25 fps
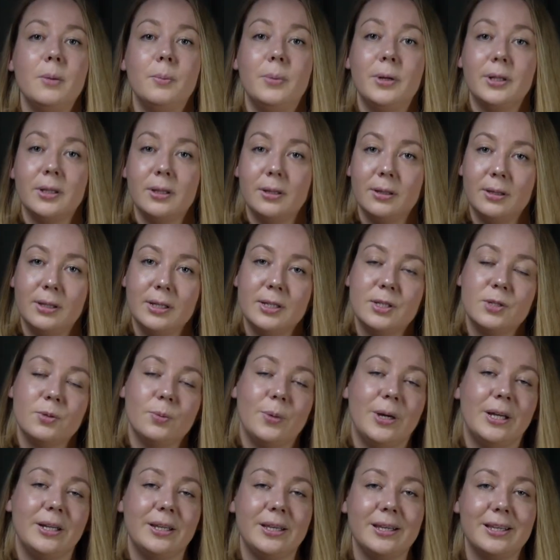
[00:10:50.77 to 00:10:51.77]
but this
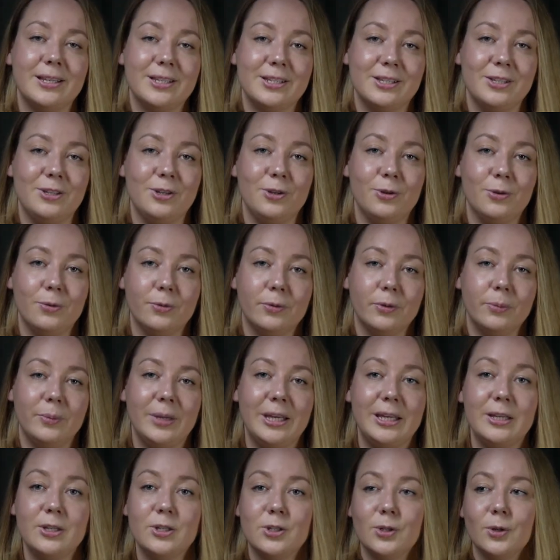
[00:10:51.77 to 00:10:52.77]
one is new for
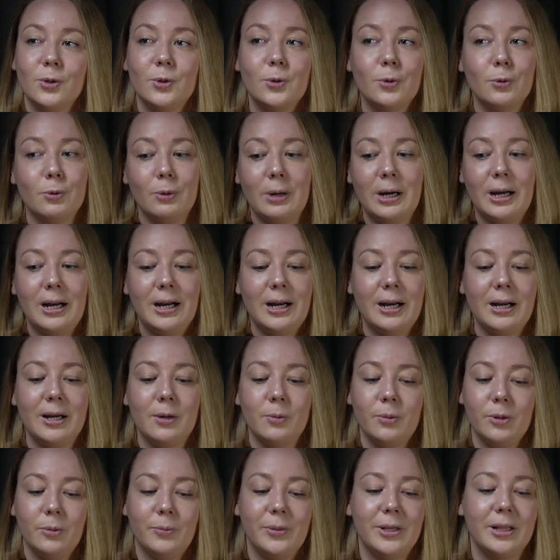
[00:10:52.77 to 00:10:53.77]
me, so
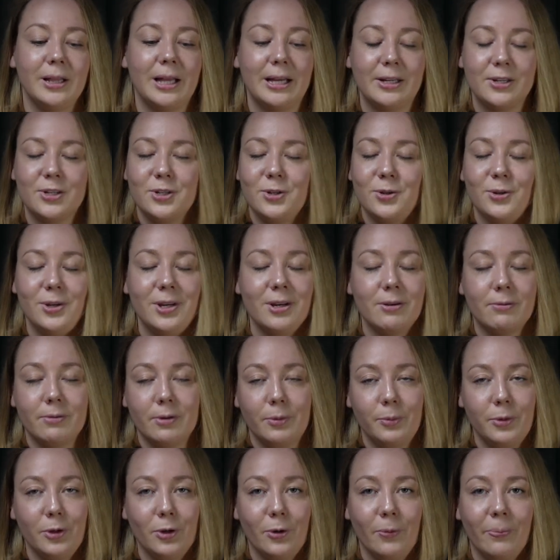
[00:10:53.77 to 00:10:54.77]
I will be glad to hear
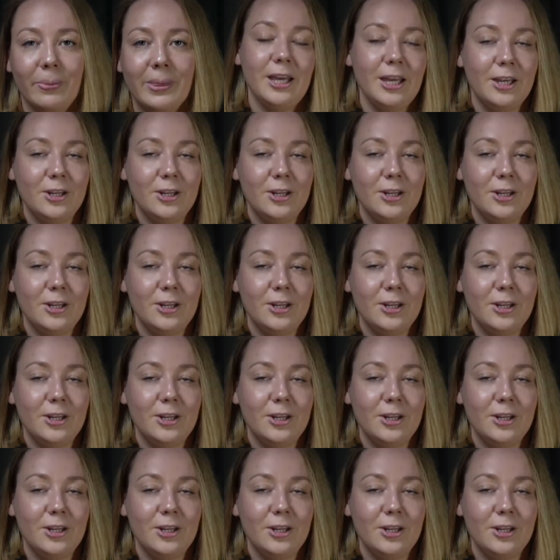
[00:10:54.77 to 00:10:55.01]
from you.